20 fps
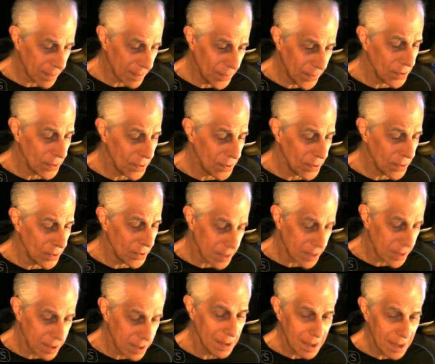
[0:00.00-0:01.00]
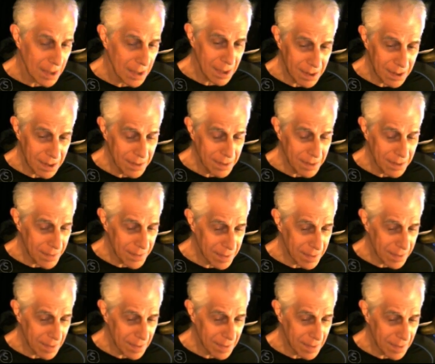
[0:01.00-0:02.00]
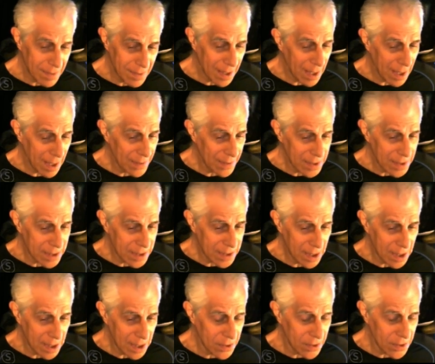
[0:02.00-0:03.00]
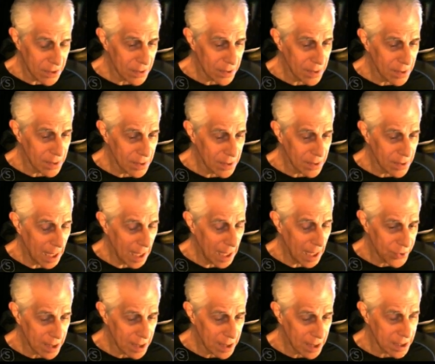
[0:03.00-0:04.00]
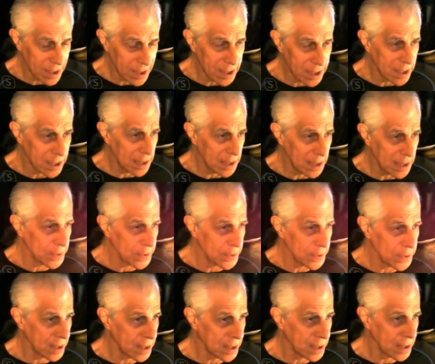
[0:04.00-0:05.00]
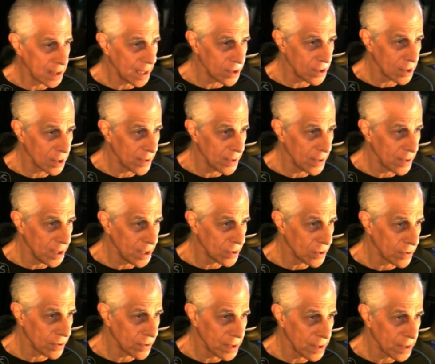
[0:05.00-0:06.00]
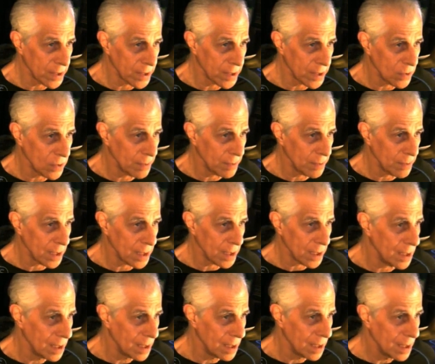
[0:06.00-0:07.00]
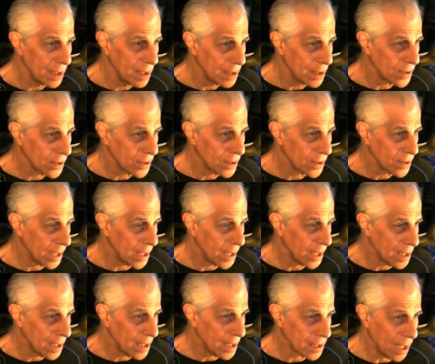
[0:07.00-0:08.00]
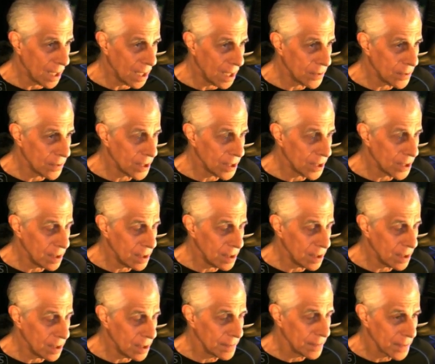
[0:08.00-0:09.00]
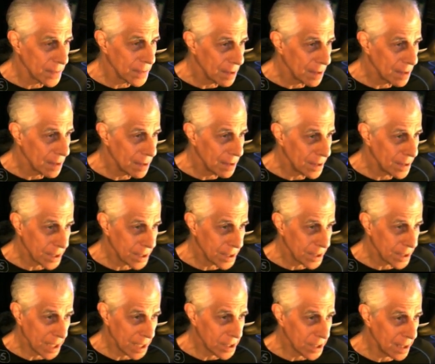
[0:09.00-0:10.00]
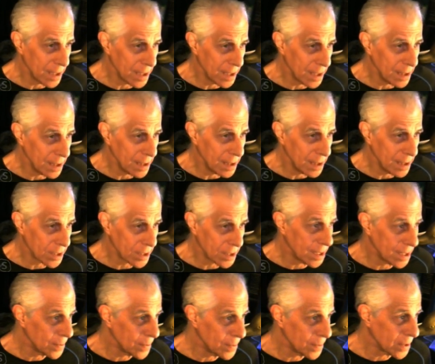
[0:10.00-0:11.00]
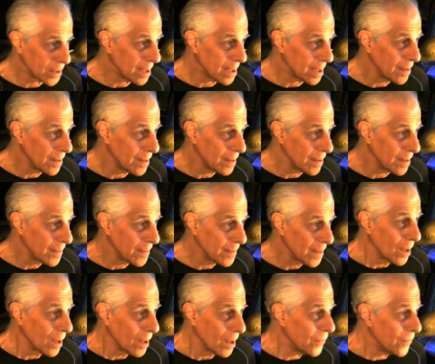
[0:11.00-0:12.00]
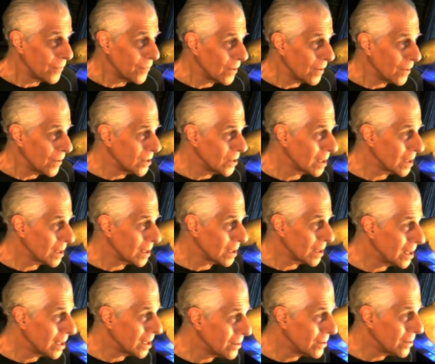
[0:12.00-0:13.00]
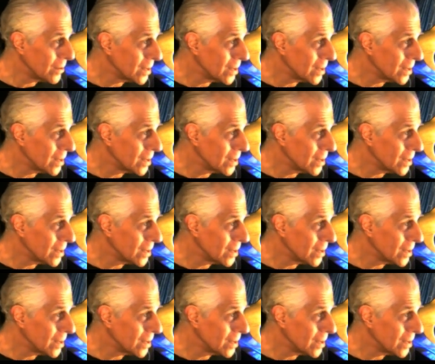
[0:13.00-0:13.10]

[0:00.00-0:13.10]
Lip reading: folks, you know, I have to tell you, I think that the deep state is the greatest threat to America today. It's not Russia. It's not China. It's the deep state. Well, folks, I'm hearing the